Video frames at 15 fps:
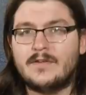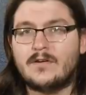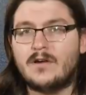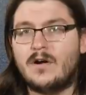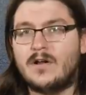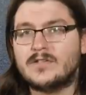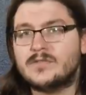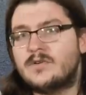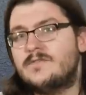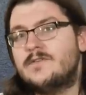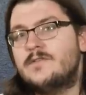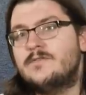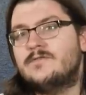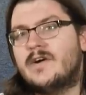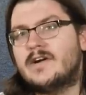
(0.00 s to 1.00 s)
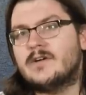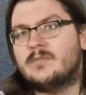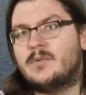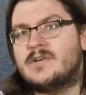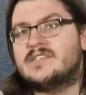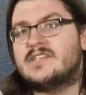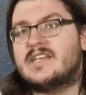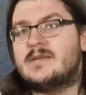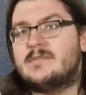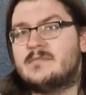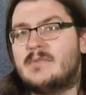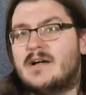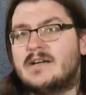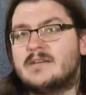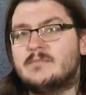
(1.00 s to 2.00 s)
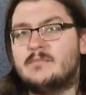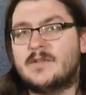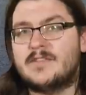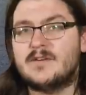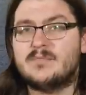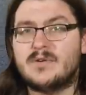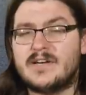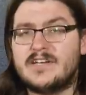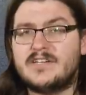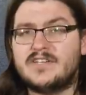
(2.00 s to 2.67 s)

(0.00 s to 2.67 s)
There are also a few finer points to keep in mind, but they're pretty